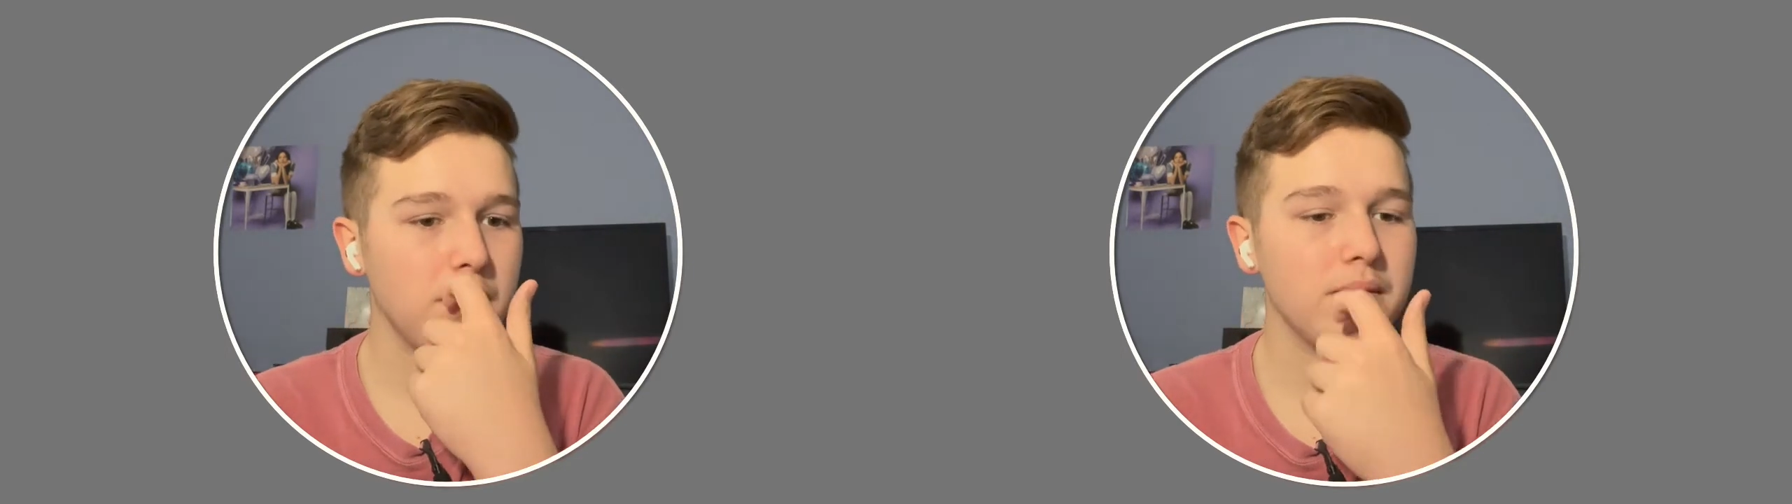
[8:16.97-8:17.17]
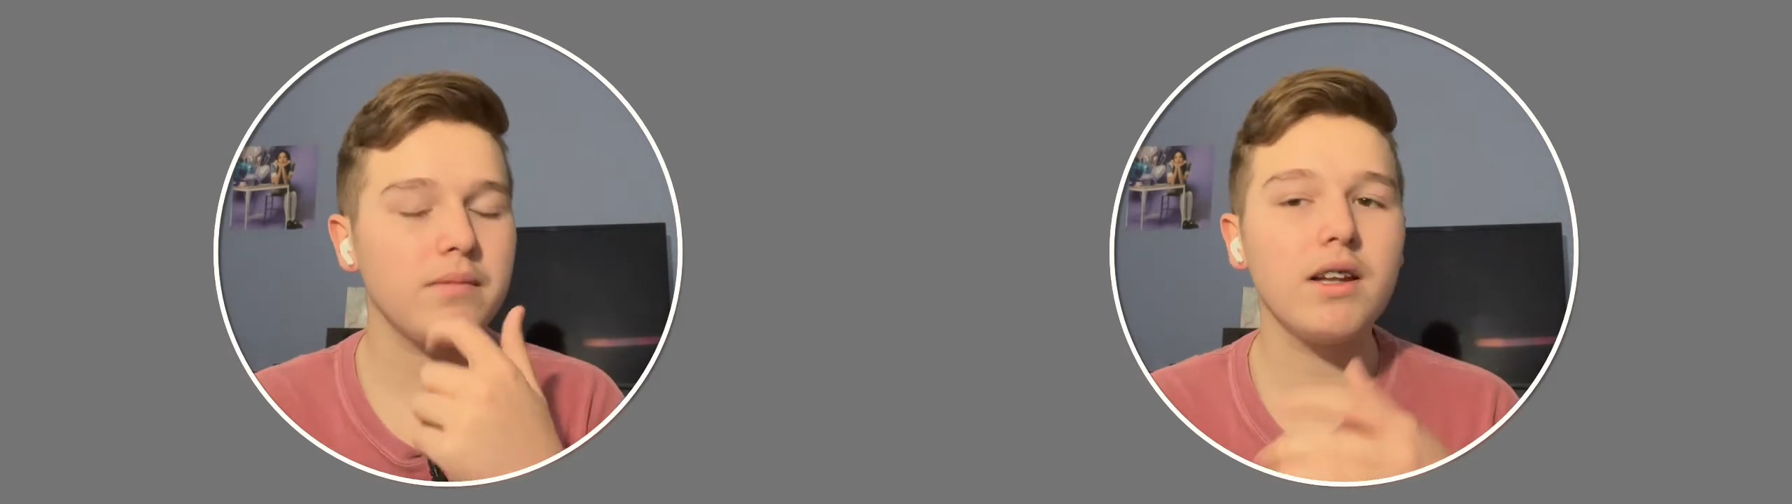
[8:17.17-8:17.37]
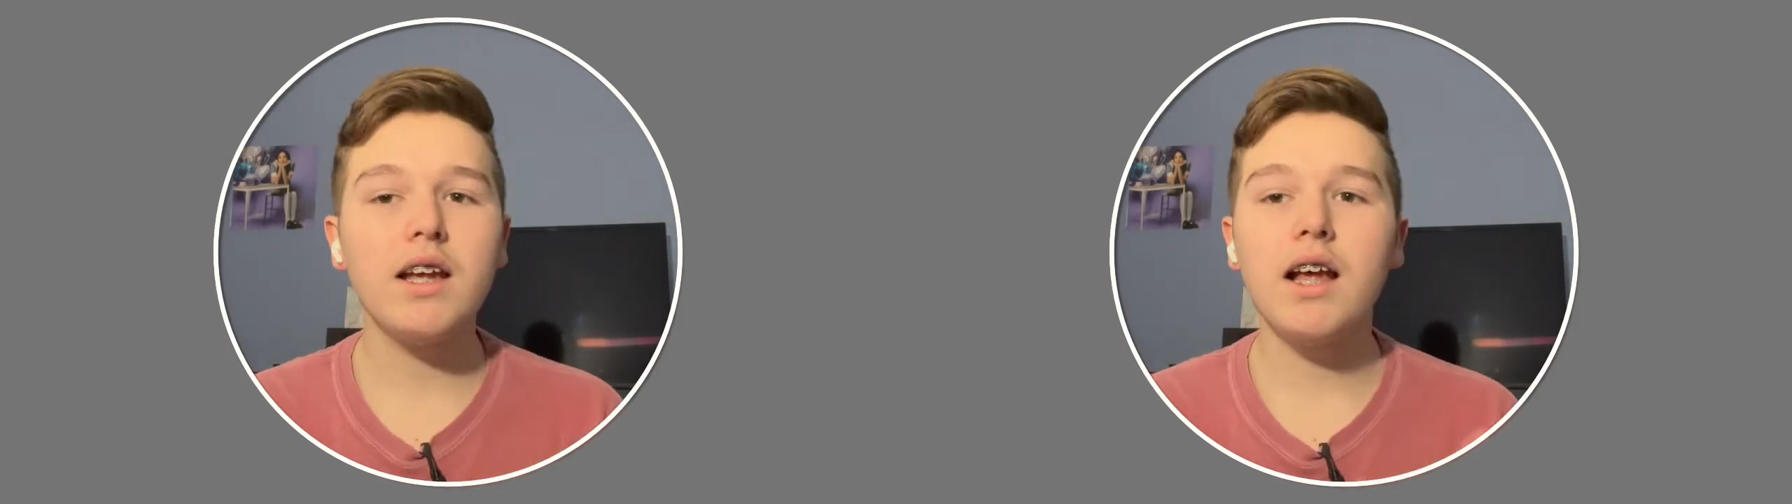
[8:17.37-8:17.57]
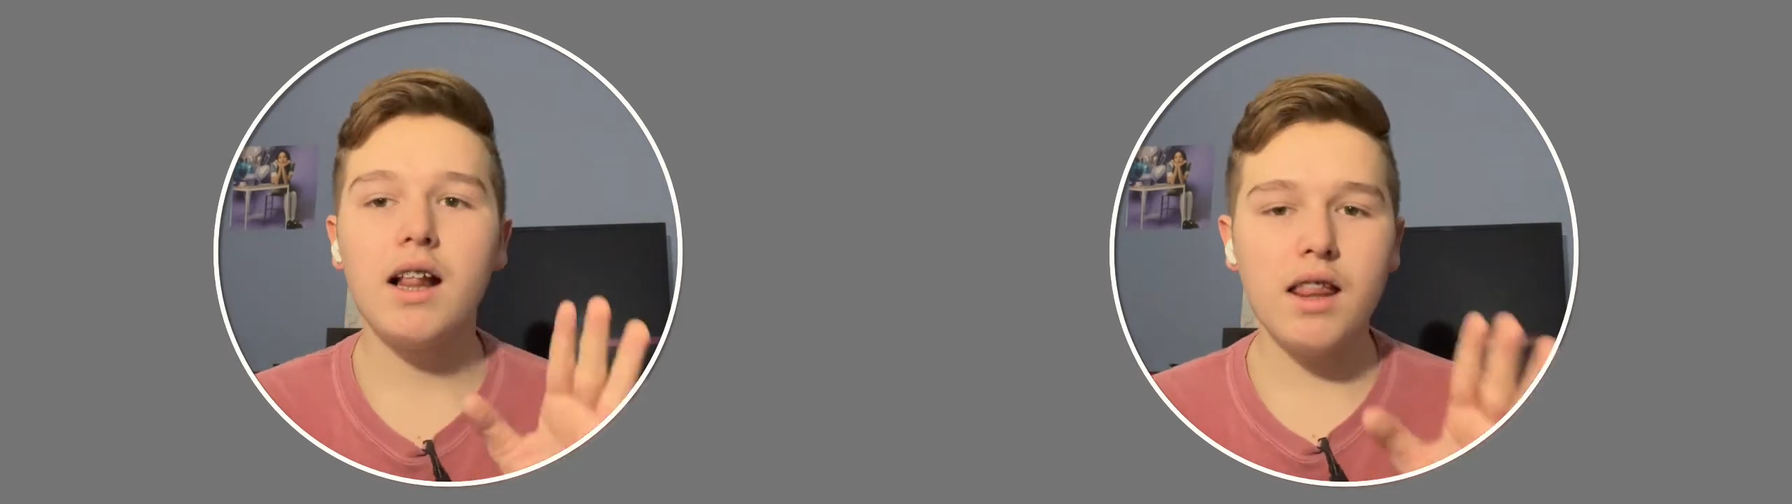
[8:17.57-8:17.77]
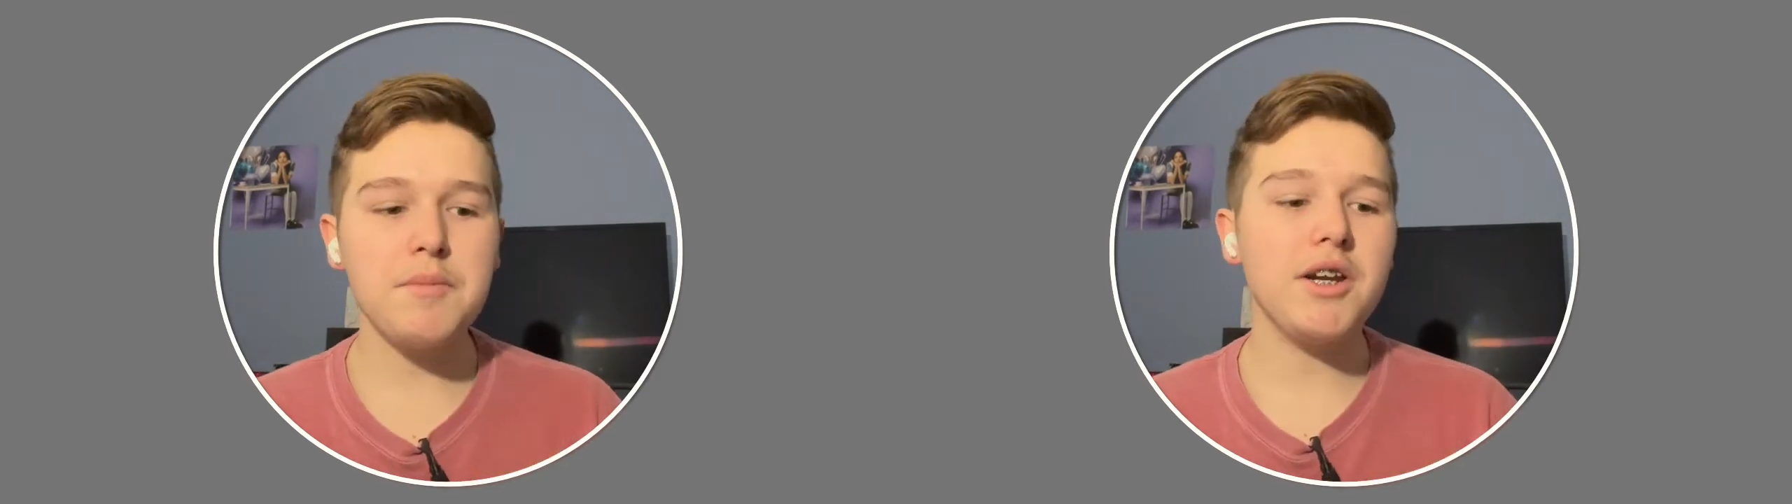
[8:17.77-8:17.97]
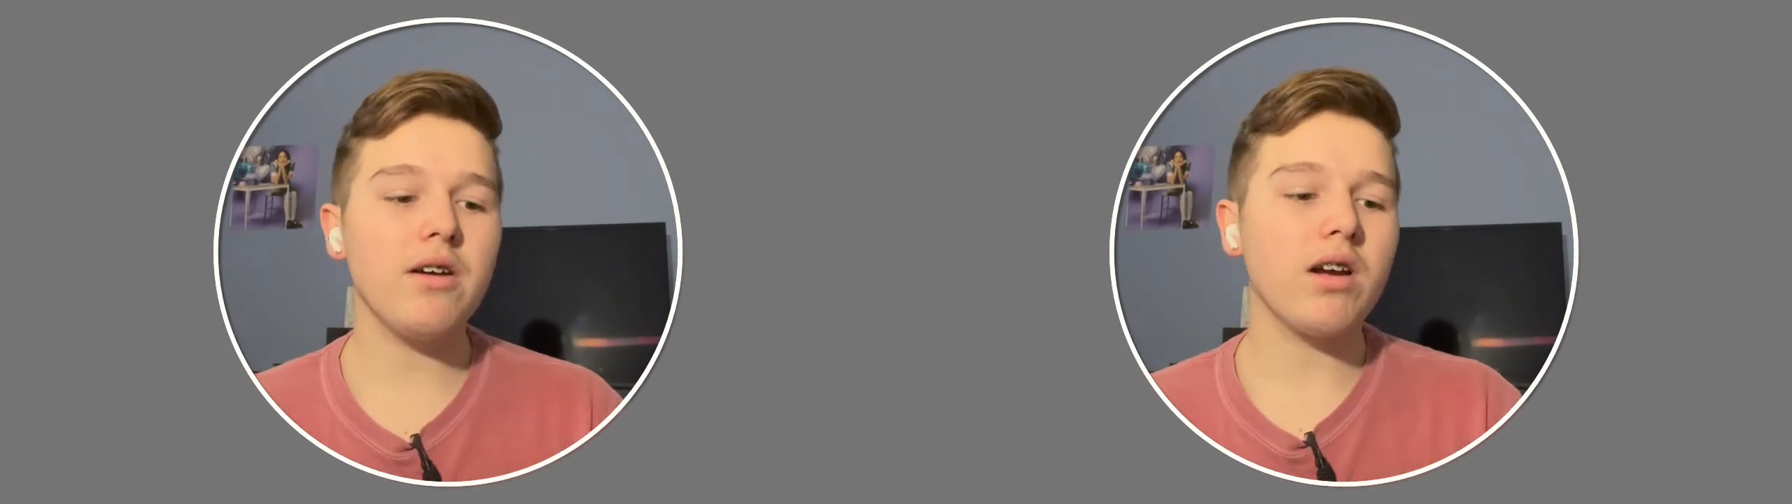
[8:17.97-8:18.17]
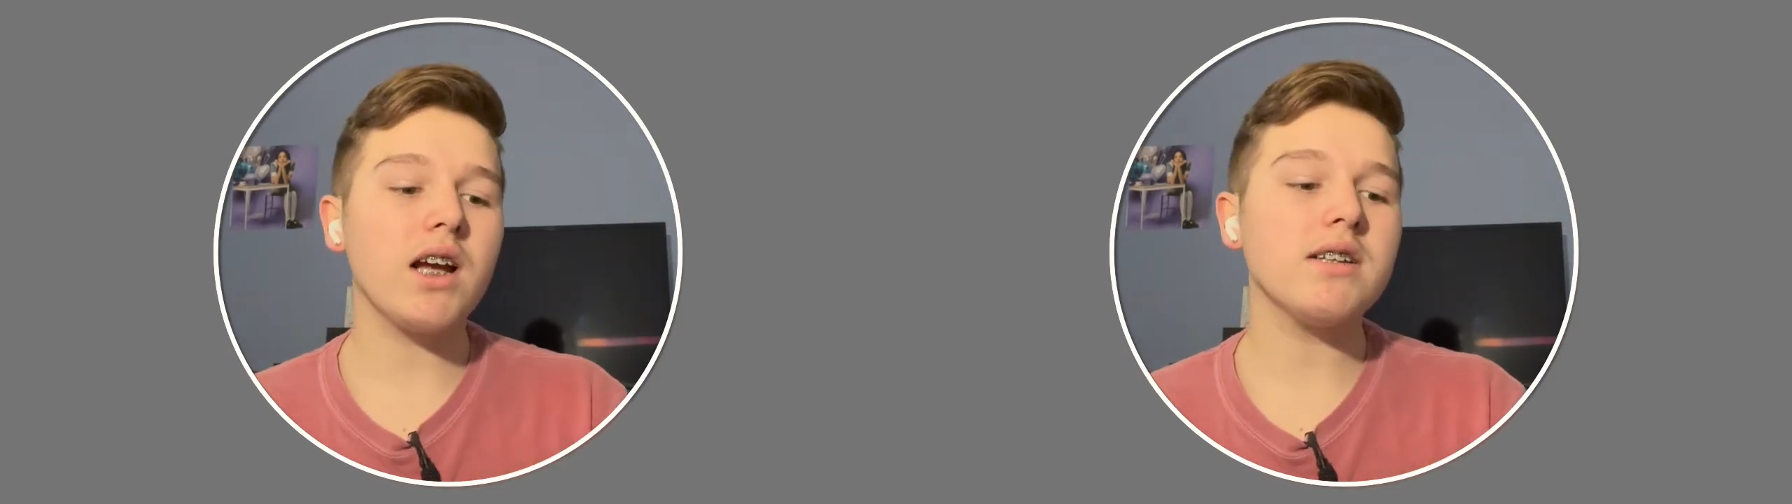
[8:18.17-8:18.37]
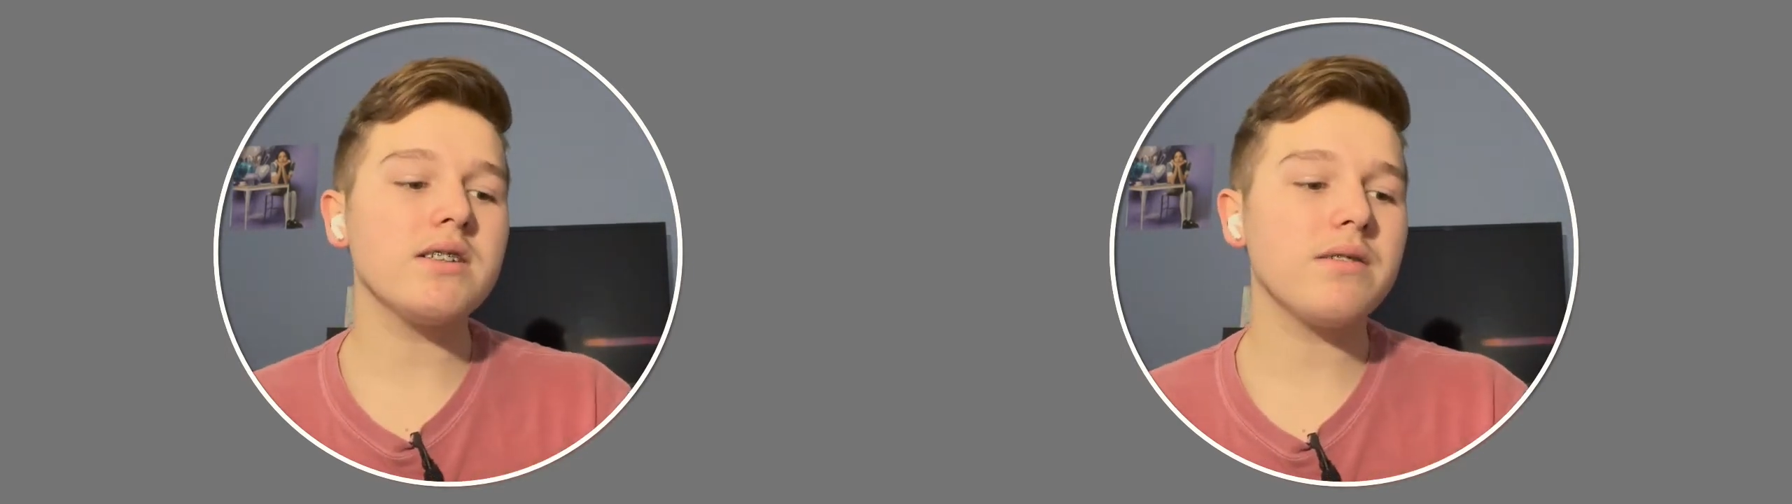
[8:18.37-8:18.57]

but let me know, guys.